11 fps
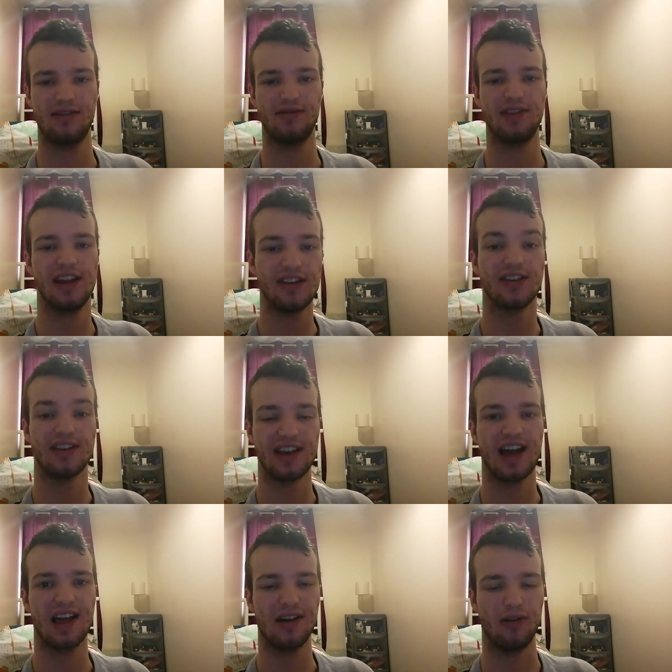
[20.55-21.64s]
Newton
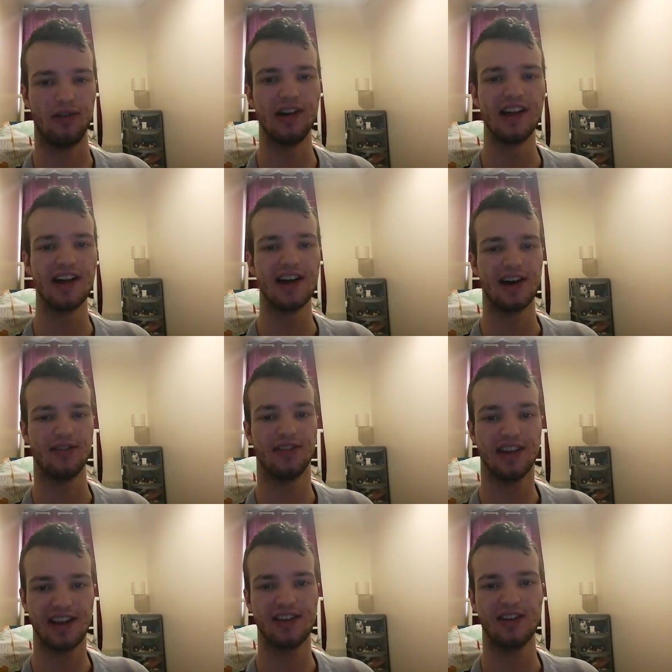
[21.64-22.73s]
now.
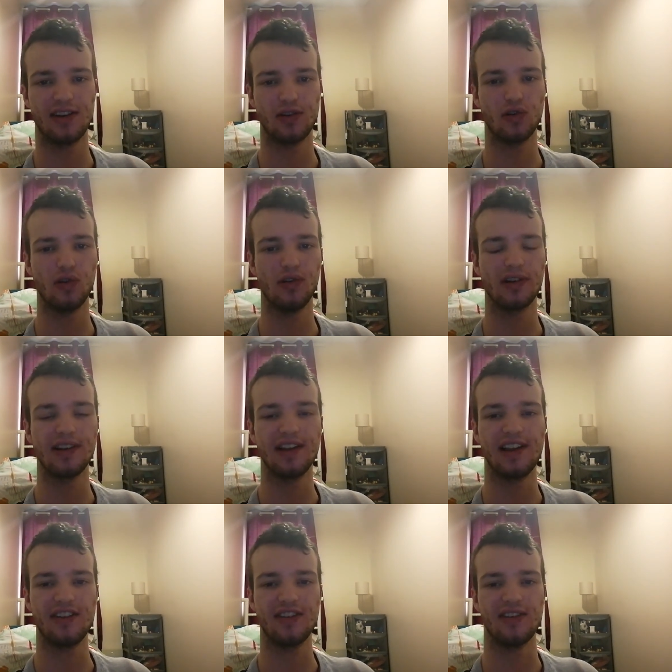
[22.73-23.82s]
Newton tour and
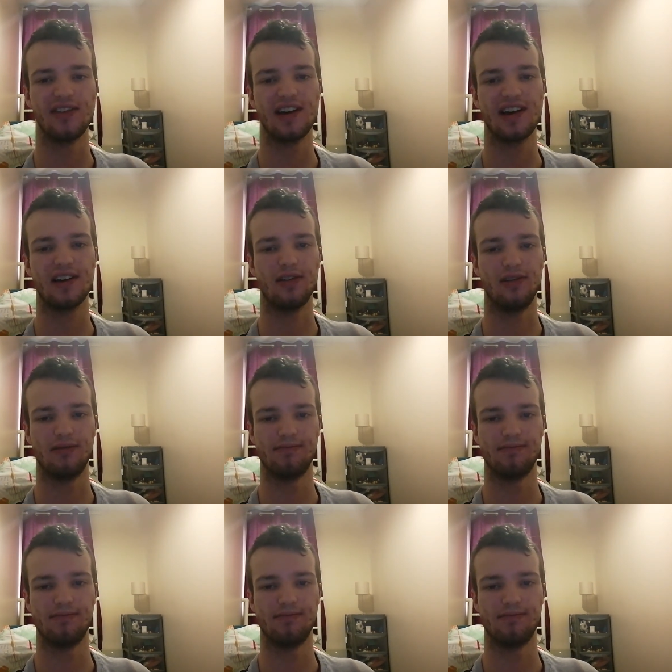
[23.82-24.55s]
Newton now.